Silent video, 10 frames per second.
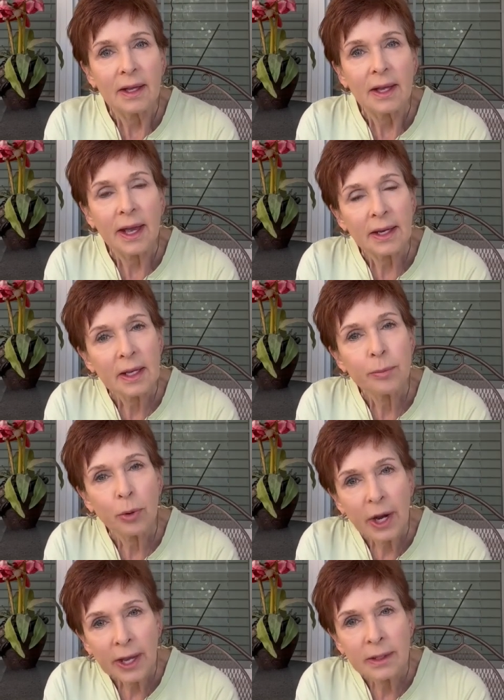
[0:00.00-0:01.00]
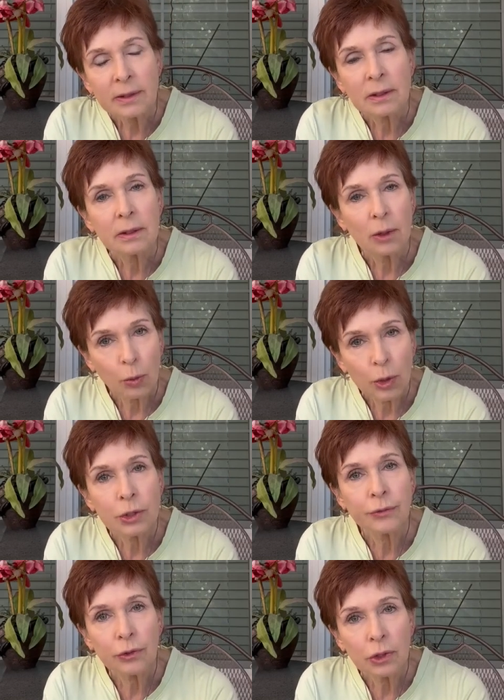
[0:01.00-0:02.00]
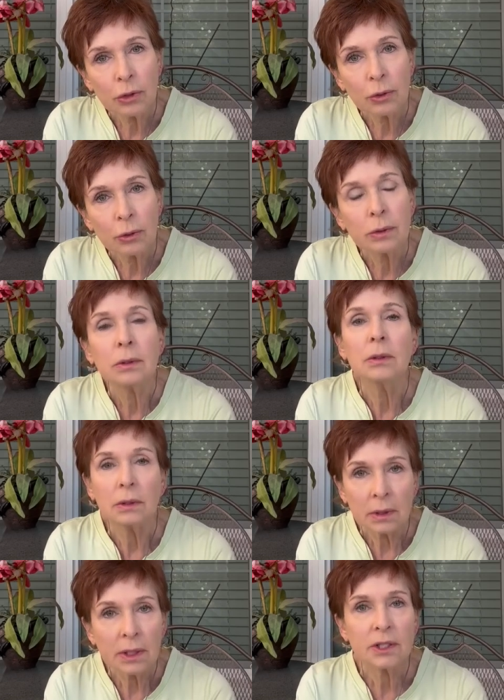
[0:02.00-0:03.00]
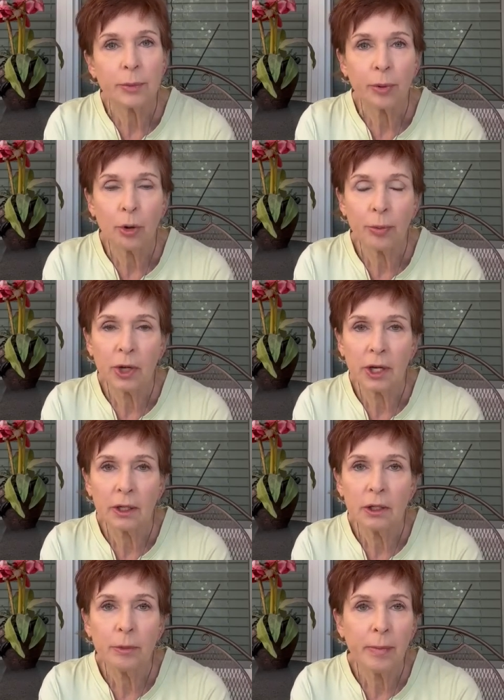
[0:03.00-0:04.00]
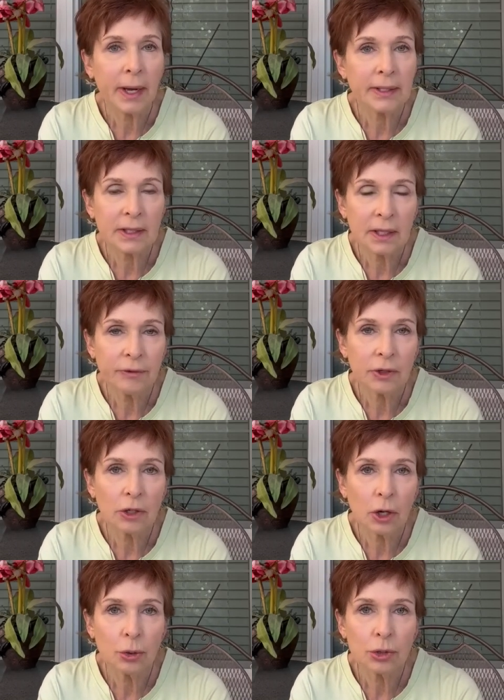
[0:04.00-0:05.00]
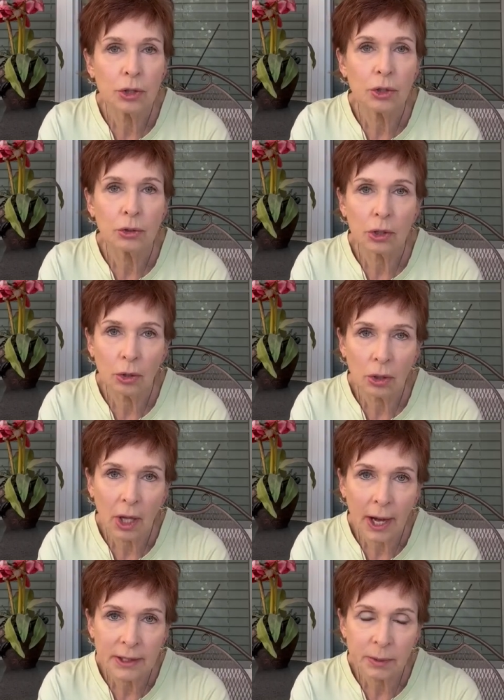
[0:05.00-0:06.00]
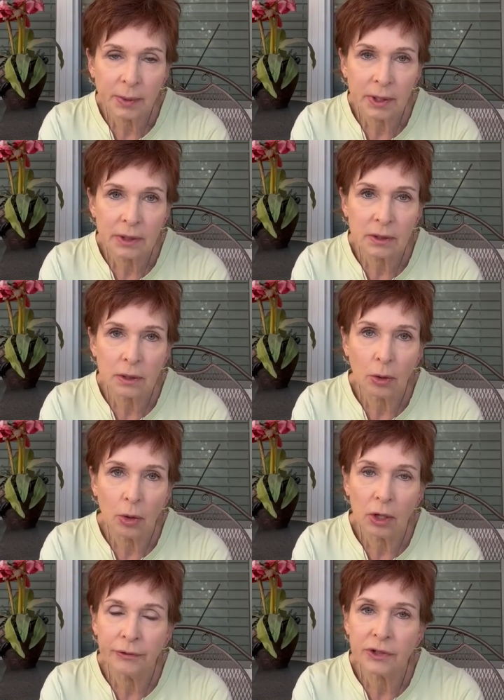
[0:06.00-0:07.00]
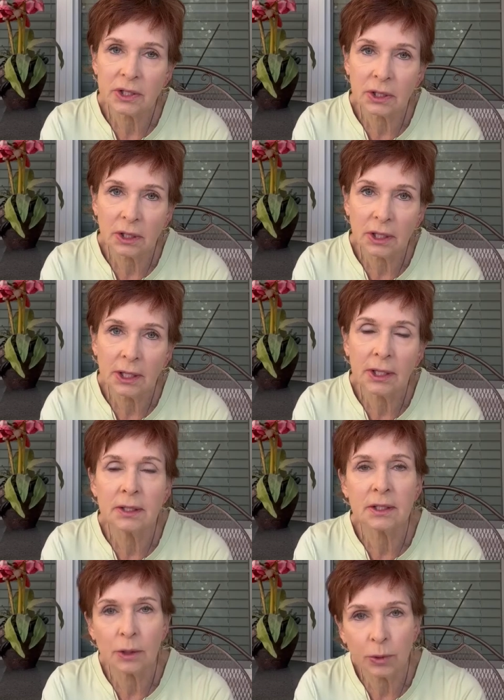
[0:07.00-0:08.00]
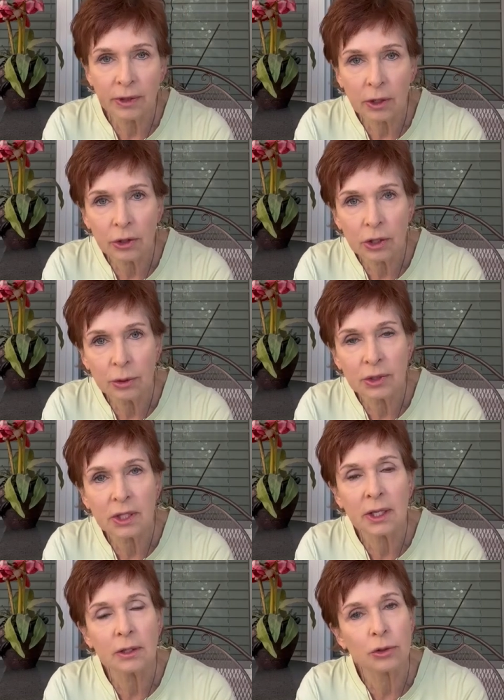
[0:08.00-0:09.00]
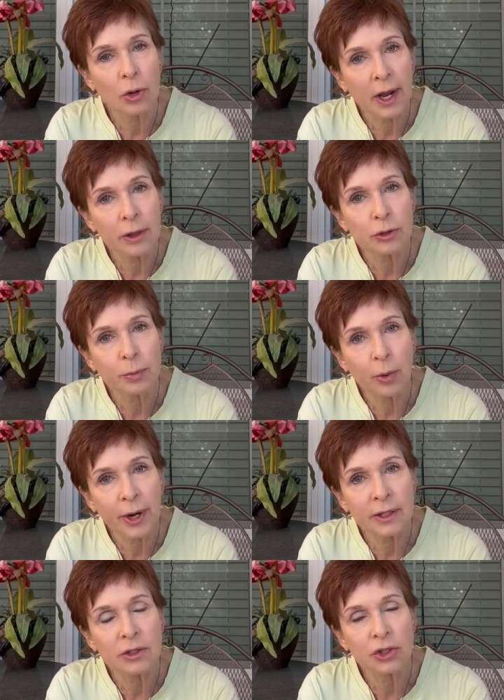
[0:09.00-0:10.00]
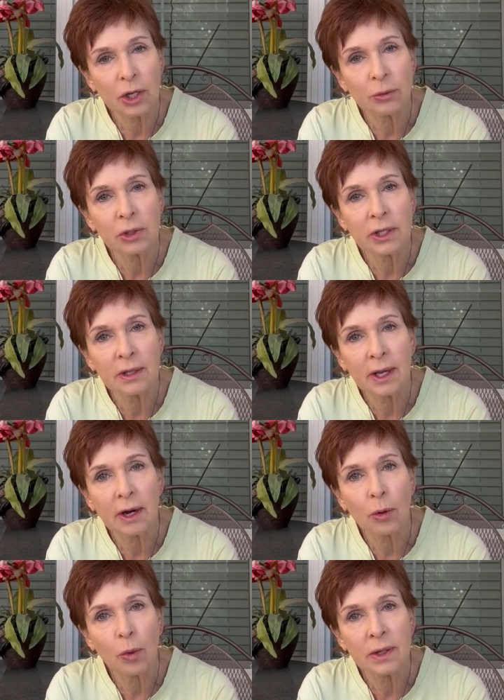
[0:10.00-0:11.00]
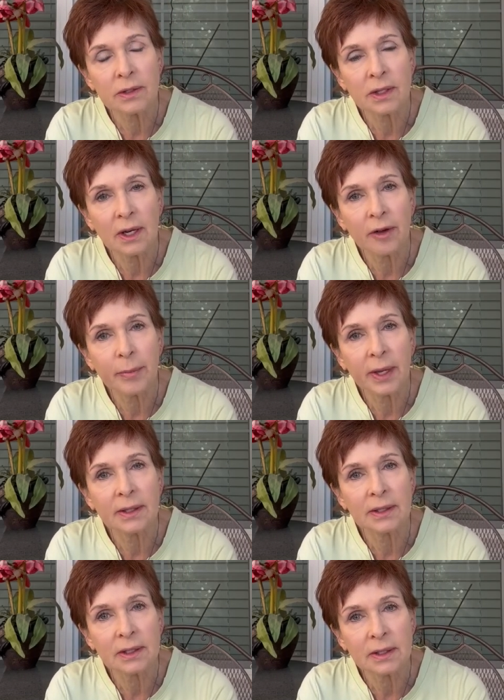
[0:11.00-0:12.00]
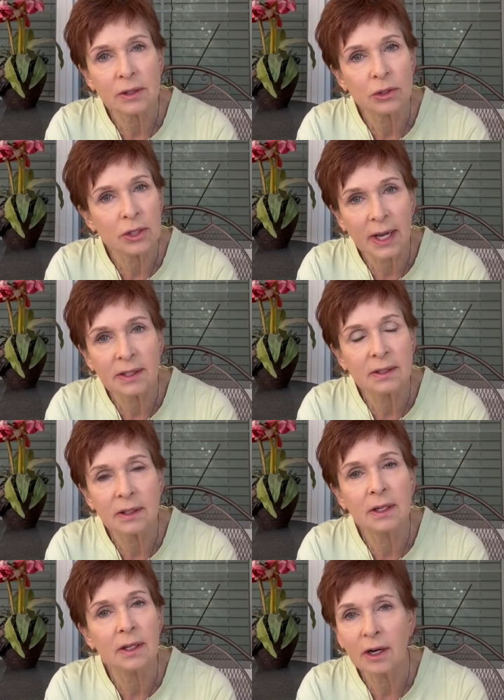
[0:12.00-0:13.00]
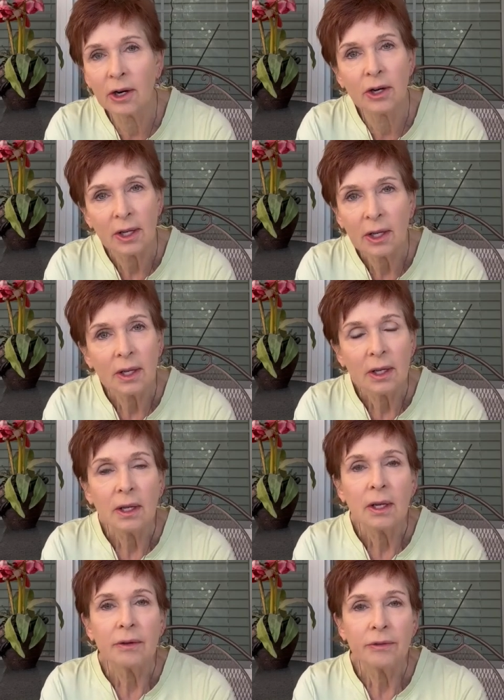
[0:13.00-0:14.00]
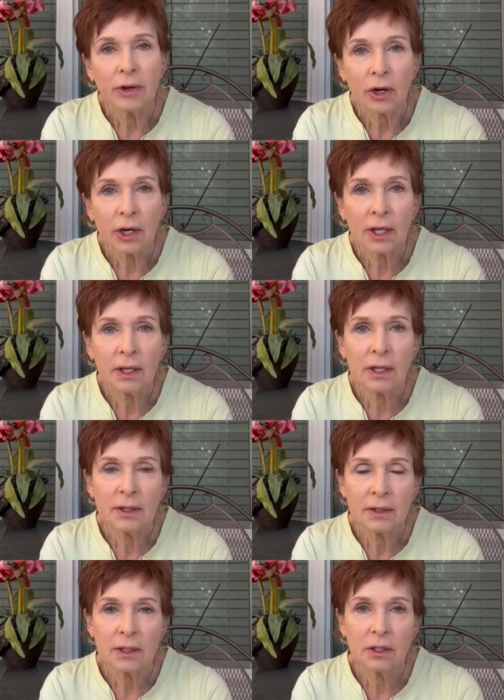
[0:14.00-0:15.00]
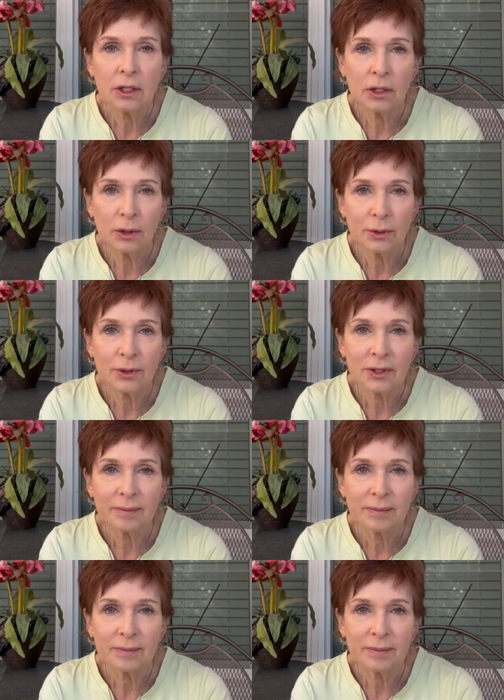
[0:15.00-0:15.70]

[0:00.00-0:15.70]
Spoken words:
Any brand that works for you is appropriate. You might even go to your local hospice or a facility, see what they're using, and try those brands. Generally, they are ones that have been tested and are very easy to use.